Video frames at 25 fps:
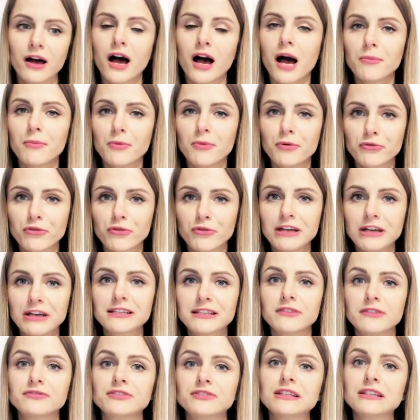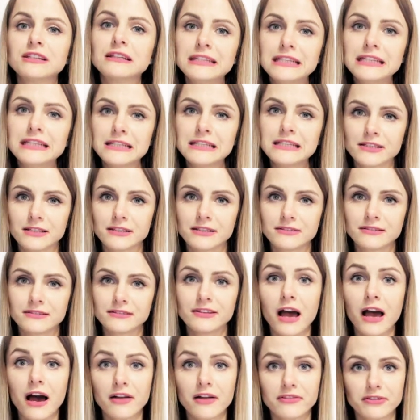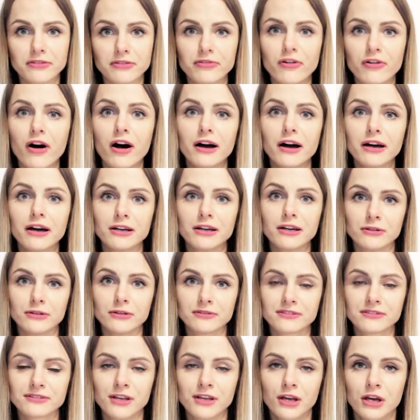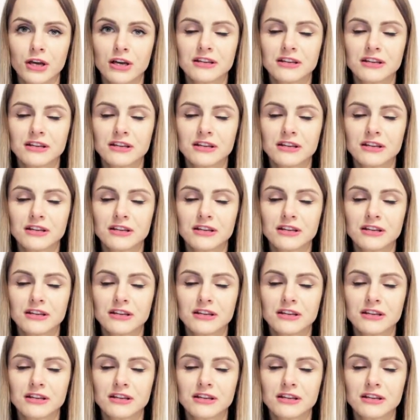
I'm afraid I've deleted the other files.